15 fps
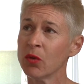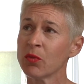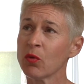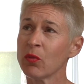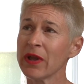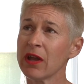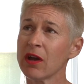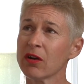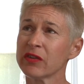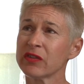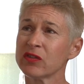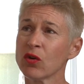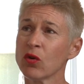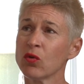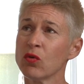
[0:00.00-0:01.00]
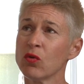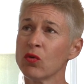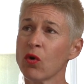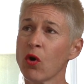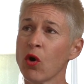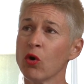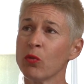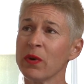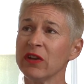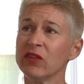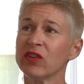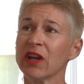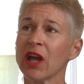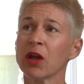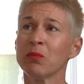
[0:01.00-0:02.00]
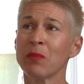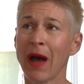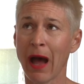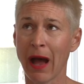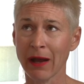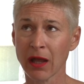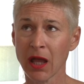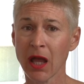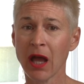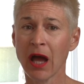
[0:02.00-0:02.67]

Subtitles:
but we are so hoping to get back,